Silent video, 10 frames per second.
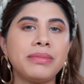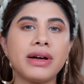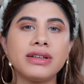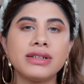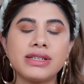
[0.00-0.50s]

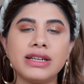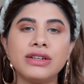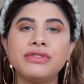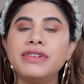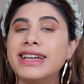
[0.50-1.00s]
mothers
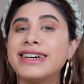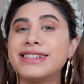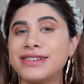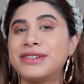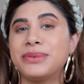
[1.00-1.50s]
into feeling a
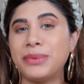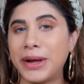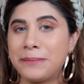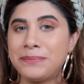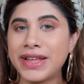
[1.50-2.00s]
certain way.